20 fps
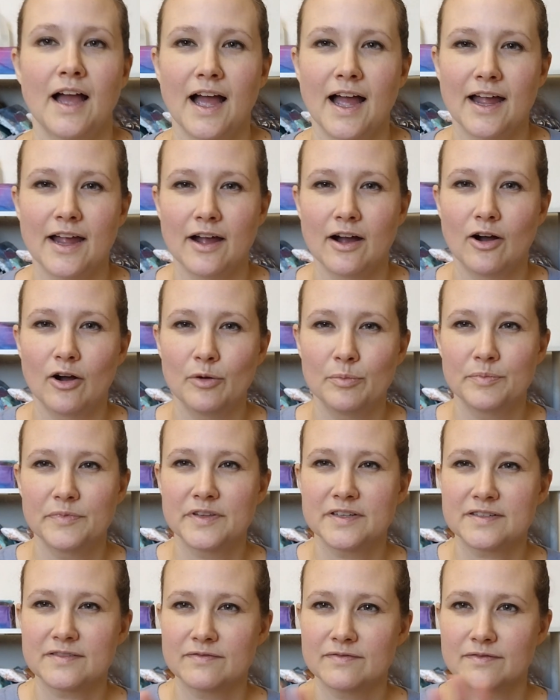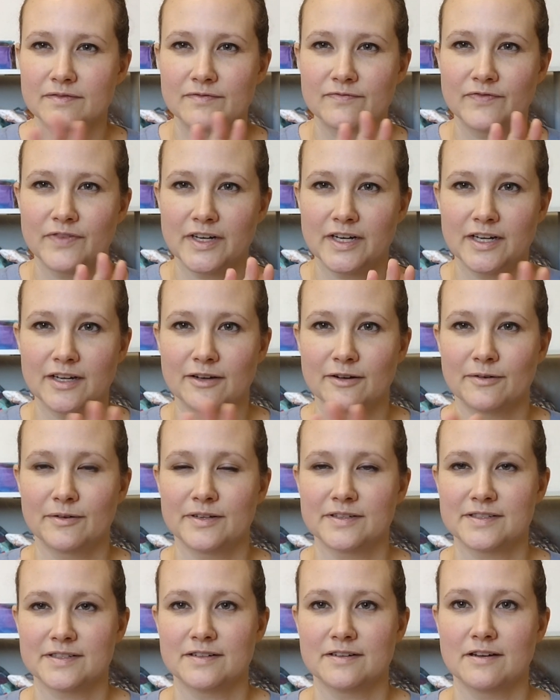I hope this video
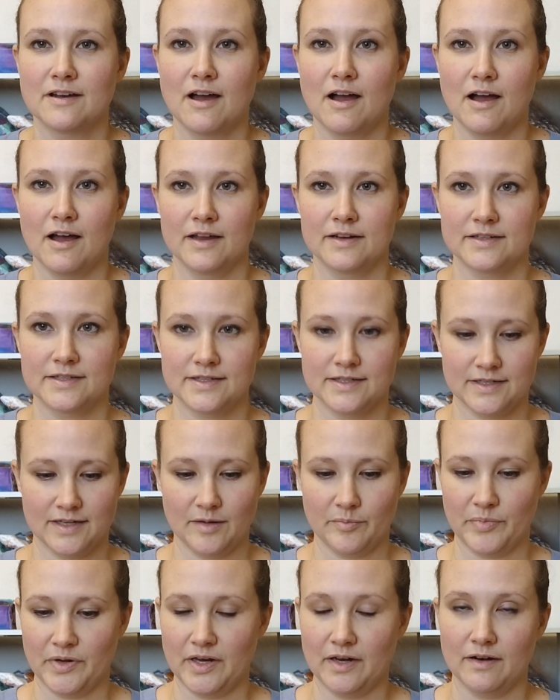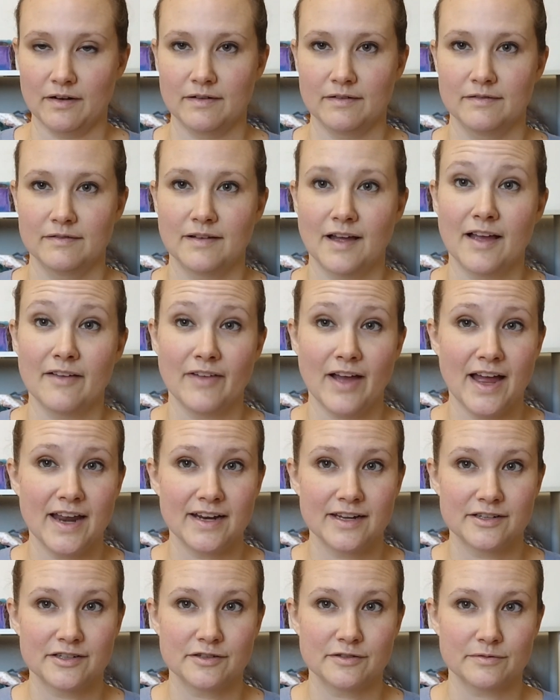is not skipping. I've had
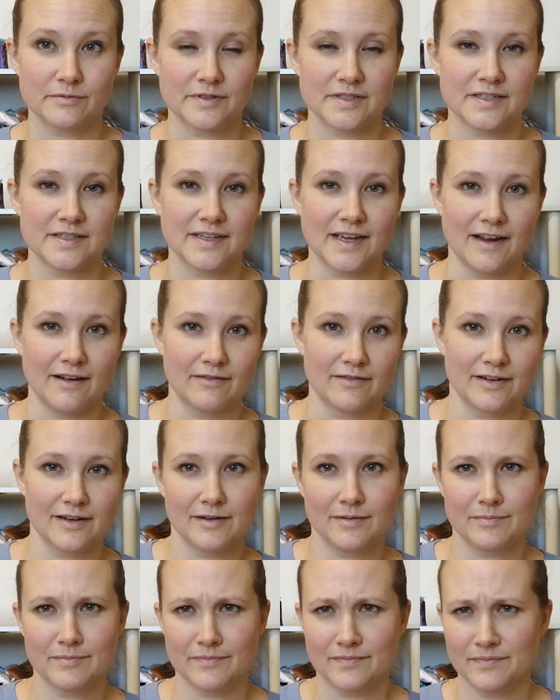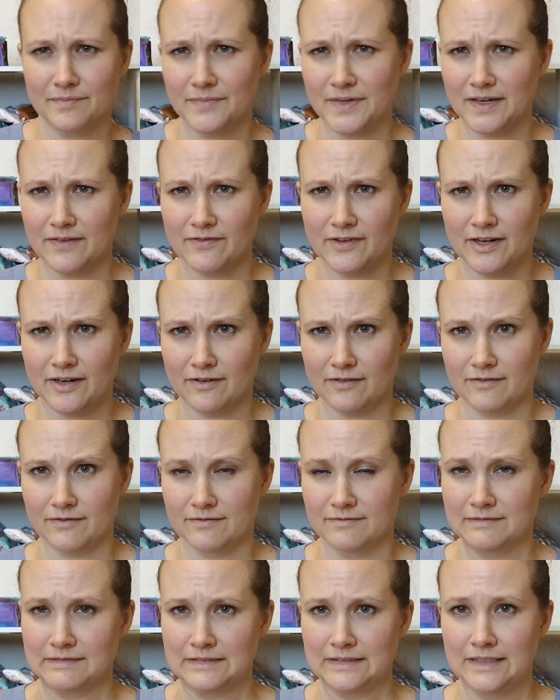issues with sound and my video
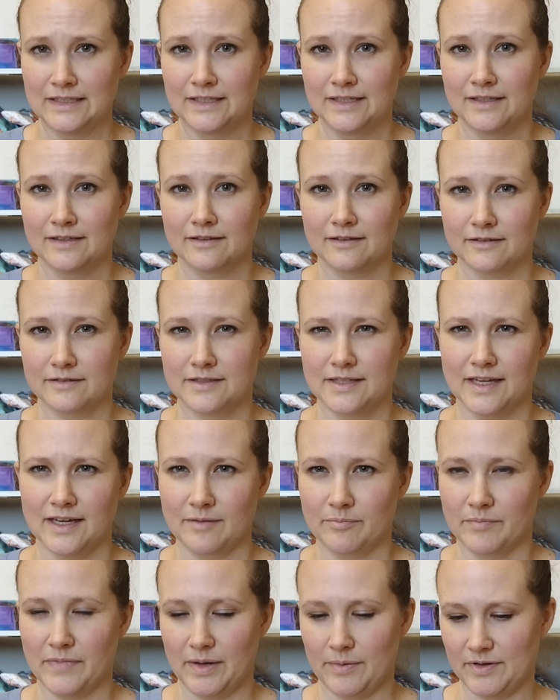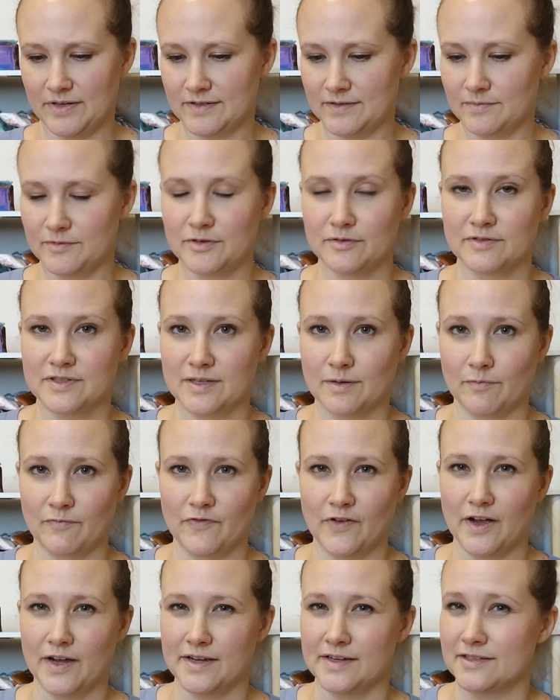looks like maybe it's doing something
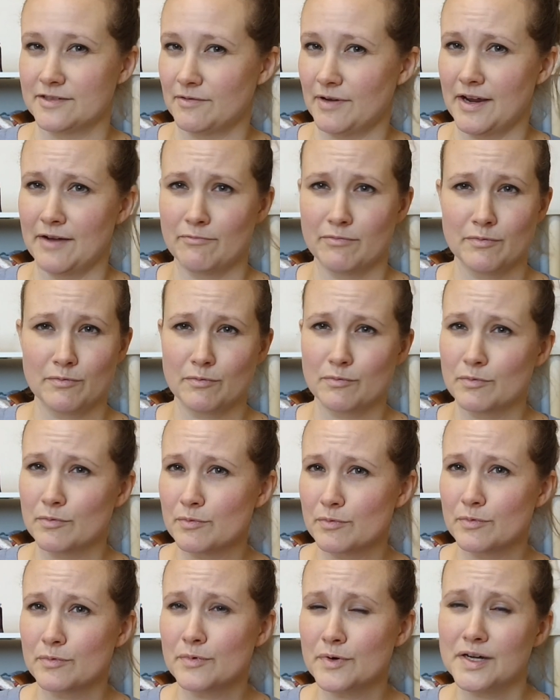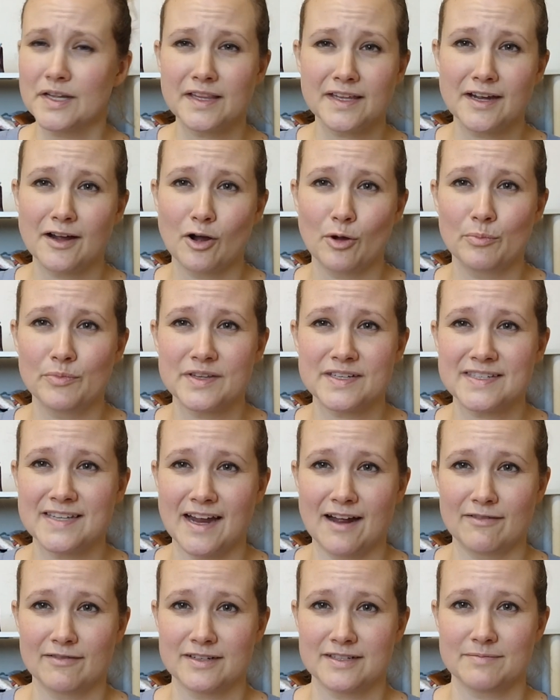funky, so I really hope the
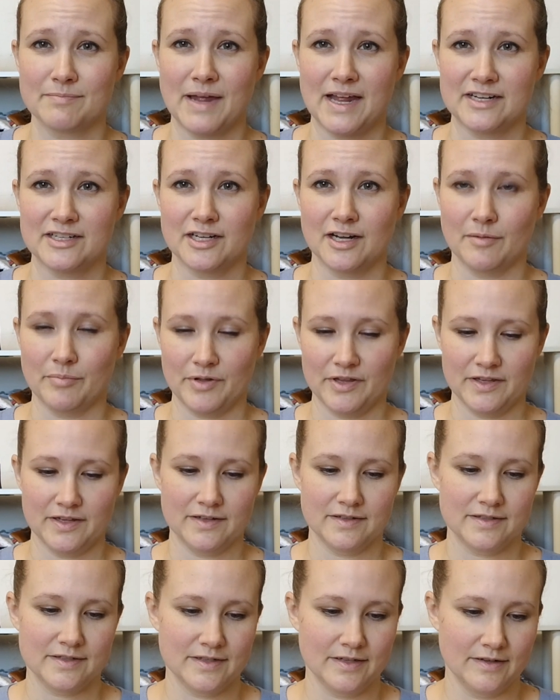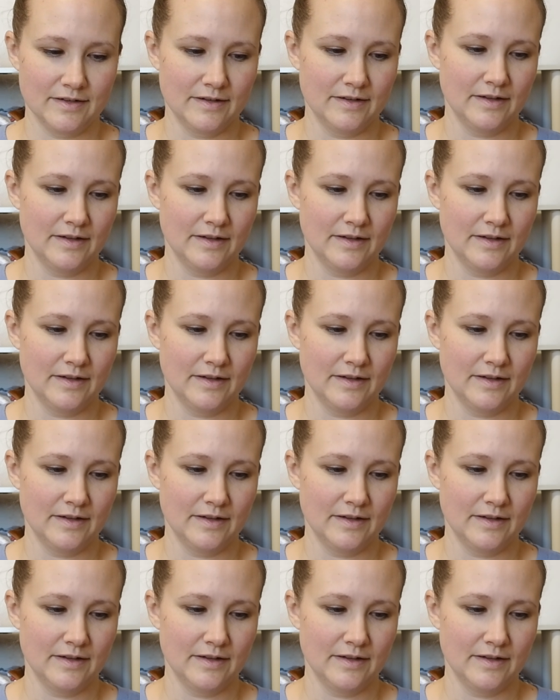sound is matching up on this.